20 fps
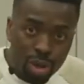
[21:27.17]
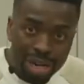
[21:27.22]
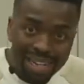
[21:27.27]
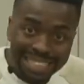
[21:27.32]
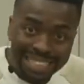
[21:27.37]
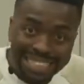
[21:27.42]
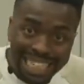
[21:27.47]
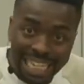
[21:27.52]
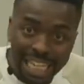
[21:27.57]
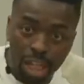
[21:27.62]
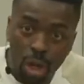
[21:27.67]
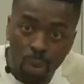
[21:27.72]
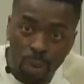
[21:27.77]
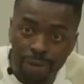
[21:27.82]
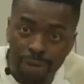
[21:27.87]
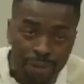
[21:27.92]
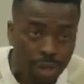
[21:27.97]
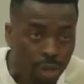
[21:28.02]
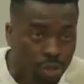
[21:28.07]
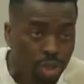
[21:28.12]
trying to deal
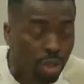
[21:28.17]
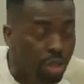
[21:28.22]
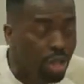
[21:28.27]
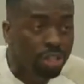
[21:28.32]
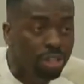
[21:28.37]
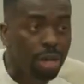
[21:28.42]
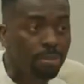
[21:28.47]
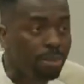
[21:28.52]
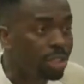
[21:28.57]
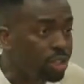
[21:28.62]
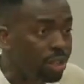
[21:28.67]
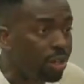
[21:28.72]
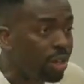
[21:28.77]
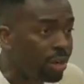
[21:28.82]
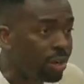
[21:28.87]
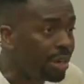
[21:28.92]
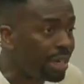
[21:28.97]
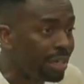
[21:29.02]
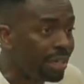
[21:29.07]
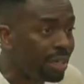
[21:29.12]
with you. So you're not
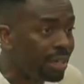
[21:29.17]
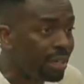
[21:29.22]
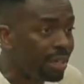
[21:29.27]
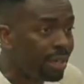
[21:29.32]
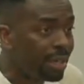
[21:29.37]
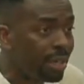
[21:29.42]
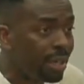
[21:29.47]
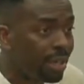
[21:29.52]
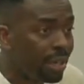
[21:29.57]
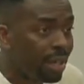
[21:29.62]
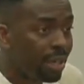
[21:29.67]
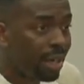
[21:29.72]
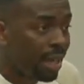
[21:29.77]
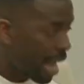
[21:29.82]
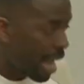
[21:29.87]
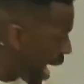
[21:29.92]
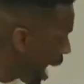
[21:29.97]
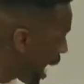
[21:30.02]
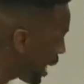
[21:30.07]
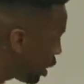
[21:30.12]
maturing.
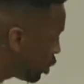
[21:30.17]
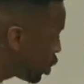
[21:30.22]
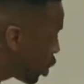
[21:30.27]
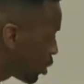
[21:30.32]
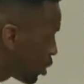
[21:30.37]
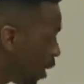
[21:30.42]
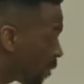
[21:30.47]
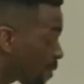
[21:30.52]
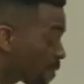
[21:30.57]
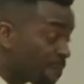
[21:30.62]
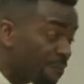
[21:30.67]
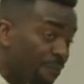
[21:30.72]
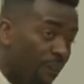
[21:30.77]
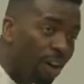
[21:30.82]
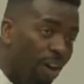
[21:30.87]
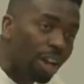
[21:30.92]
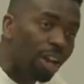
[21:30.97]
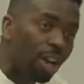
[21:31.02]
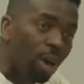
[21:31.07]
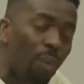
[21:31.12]
And you're not
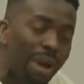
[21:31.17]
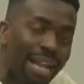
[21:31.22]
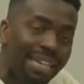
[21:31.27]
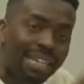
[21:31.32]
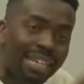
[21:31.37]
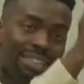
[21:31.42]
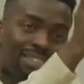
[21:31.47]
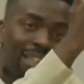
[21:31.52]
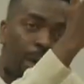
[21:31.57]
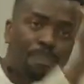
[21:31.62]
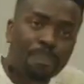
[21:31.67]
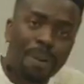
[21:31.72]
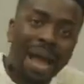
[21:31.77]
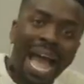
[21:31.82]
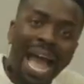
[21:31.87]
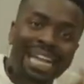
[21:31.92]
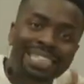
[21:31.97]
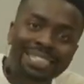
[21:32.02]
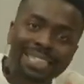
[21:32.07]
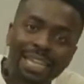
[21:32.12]
following the
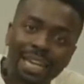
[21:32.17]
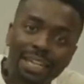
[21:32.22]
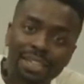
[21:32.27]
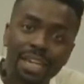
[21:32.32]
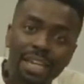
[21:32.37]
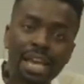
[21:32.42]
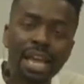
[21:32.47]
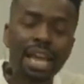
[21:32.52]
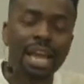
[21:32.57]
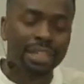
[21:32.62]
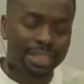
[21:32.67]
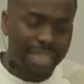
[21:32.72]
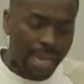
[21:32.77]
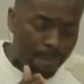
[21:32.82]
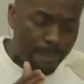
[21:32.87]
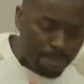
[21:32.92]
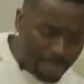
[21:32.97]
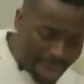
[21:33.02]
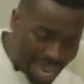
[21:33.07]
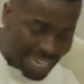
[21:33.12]
pattern. See,
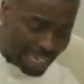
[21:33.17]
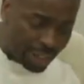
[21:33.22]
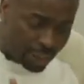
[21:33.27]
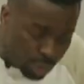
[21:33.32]
many